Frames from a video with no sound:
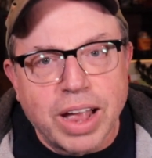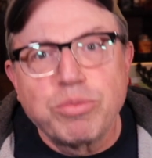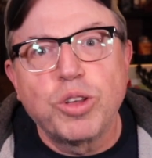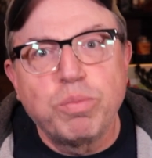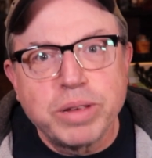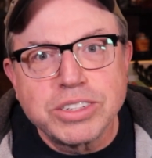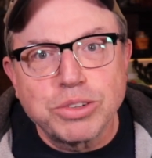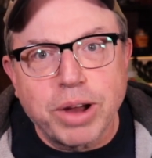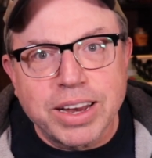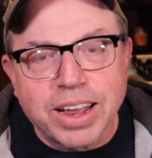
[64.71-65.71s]
I'm too busy
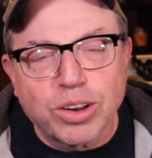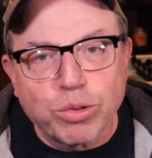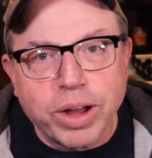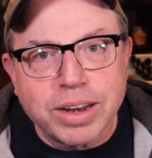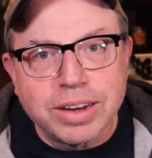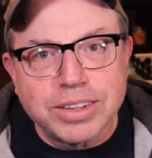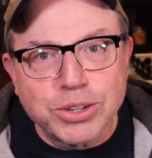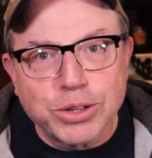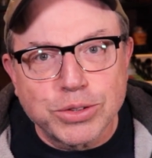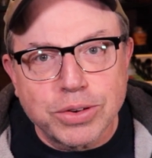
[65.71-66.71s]
right now to write any
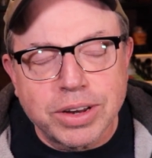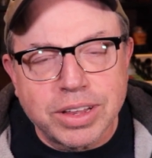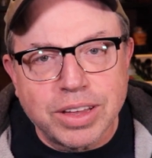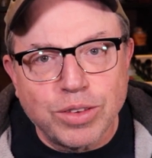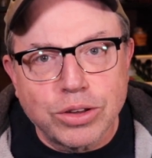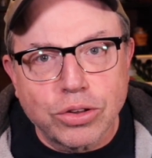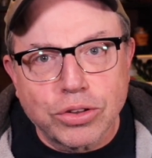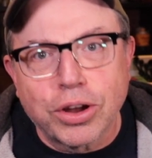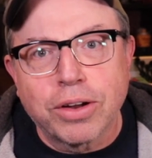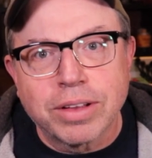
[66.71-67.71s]
shows for any TV shows
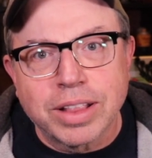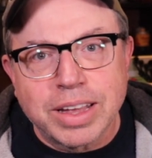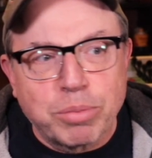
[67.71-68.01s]
currently.